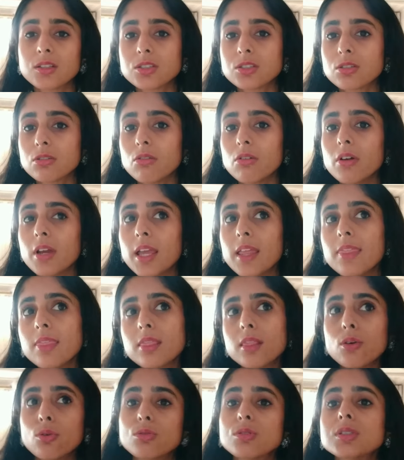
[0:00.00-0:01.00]
So
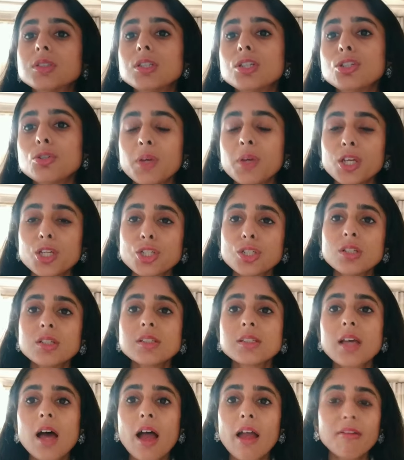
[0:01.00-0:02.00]
in those
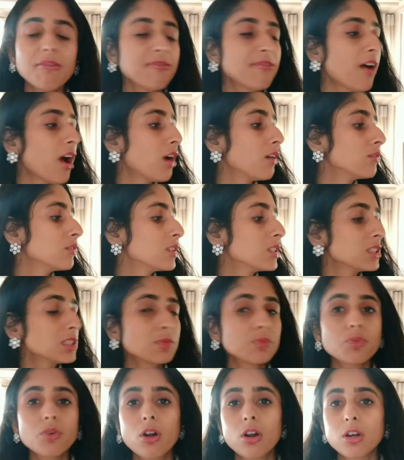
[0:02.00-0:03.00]
situations, I found this
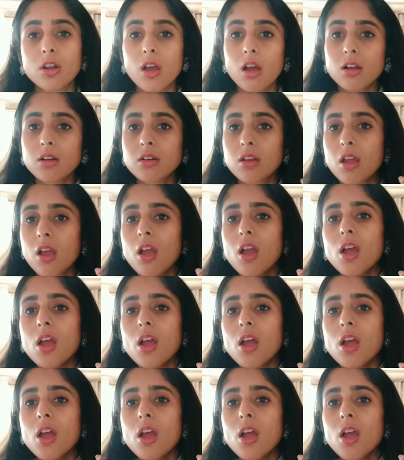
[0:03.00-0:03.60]
product